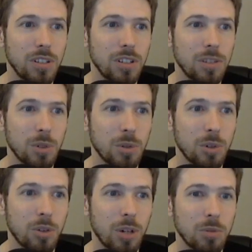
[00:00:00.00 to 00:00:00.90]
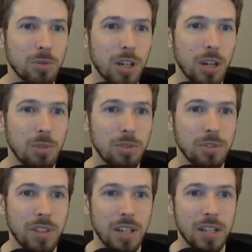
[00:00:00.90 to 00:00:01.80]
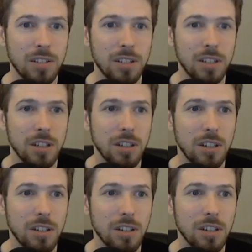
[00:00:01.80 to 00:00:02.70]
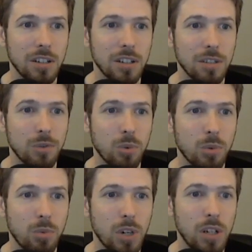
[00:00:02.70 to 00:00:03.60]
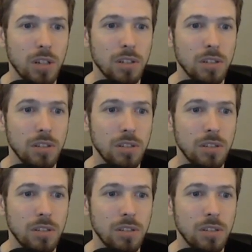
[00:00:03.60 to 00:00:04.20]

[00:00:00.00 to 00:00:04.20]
yet, you might want to grab some copies of that. For red,